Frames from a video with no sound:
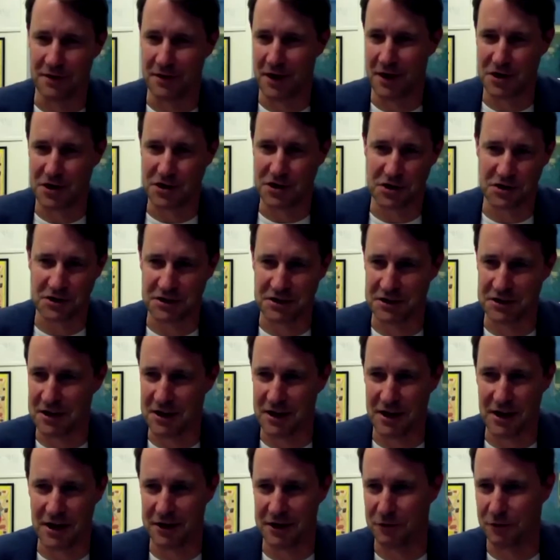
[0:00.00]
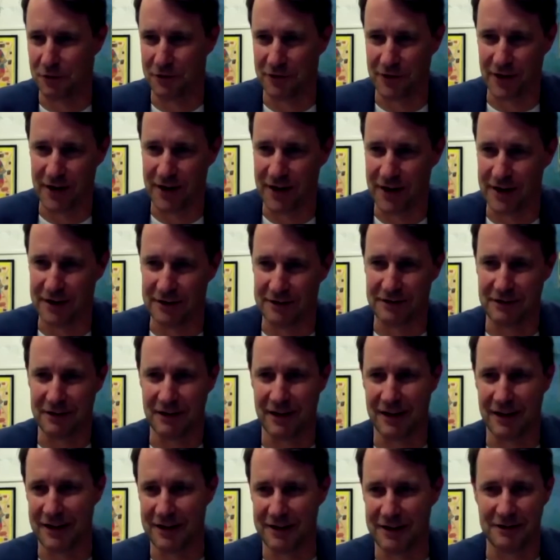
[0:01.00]
Argentina, New Zealand,
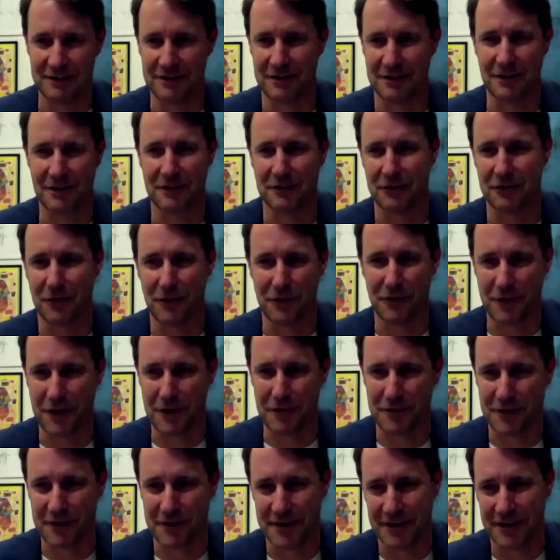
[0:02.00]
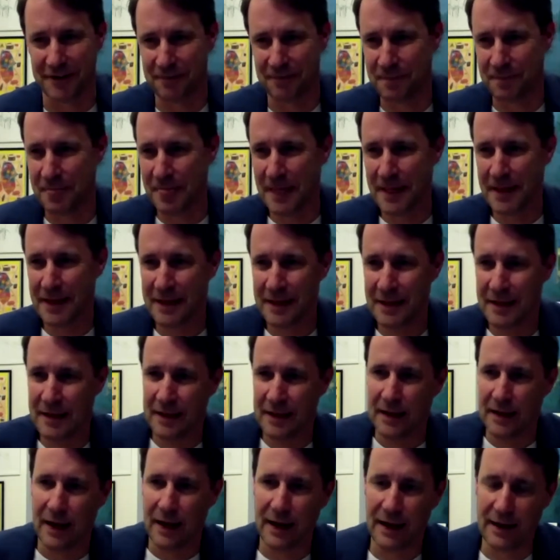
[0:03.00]
and uh, South Africa.
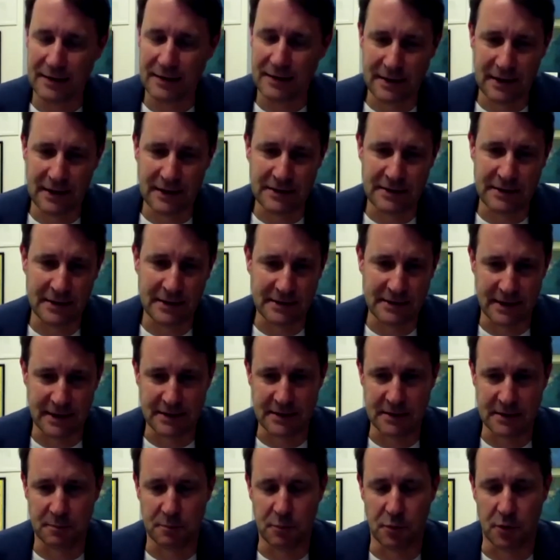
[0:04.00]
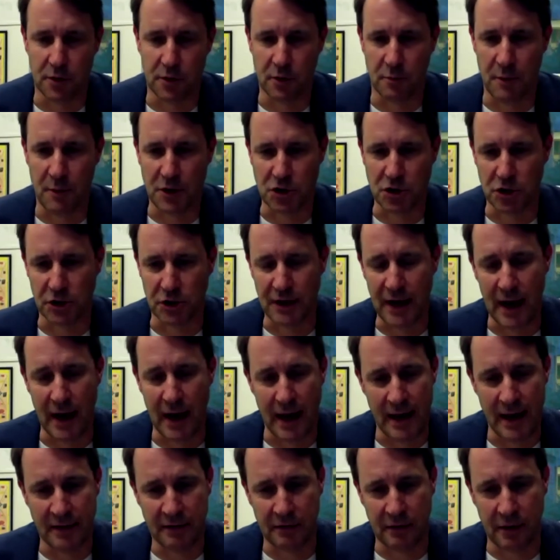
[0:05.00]
I, I, think that's important to mention. Yeah,
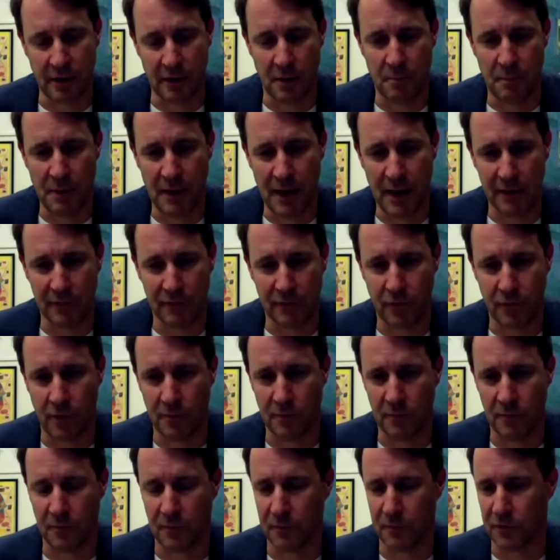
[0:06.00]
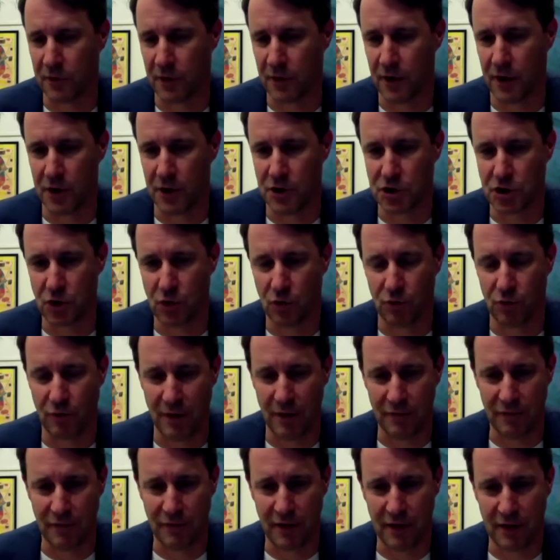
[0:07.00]
and apart from the
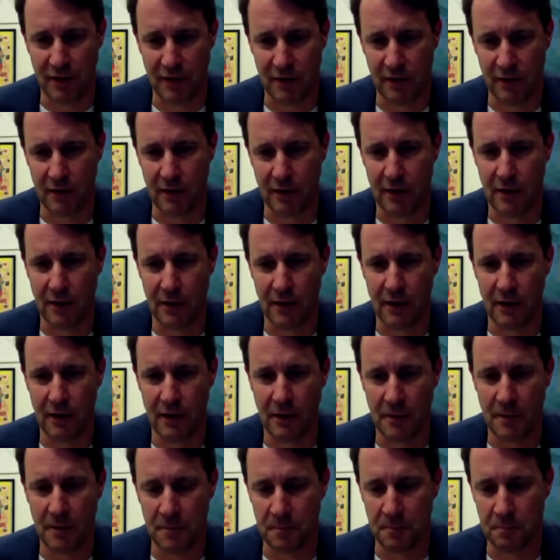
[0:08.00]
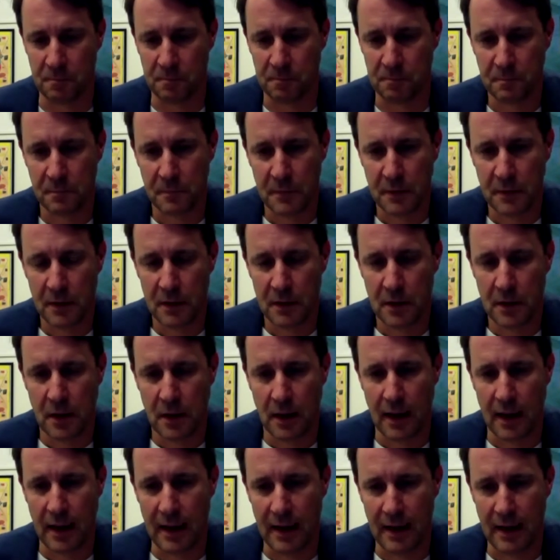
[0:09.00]
geographic uh, um,
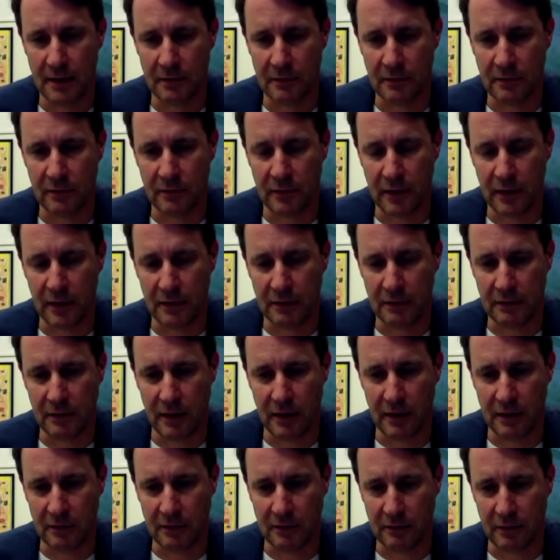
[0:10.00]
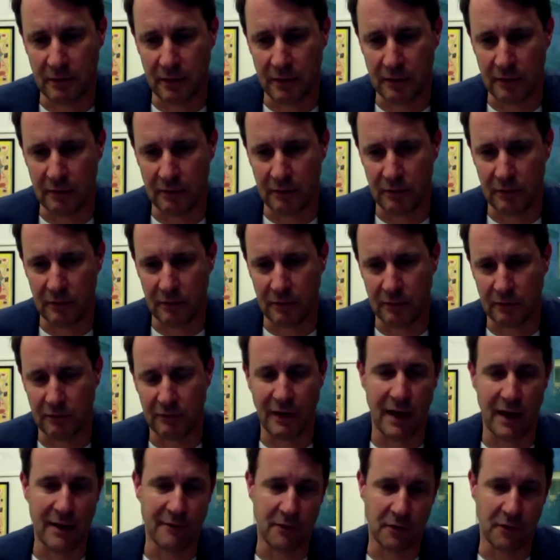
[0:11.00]
and and and and uh,
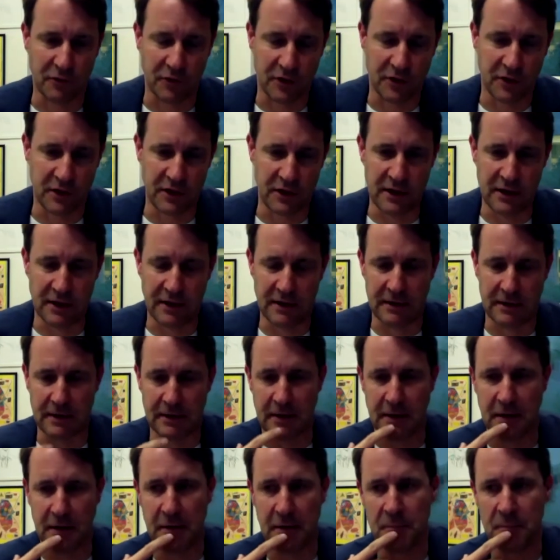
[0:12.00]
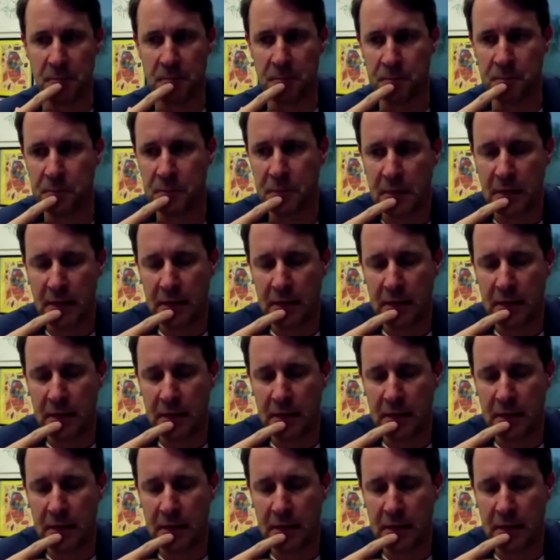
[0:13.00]
time of the year, um,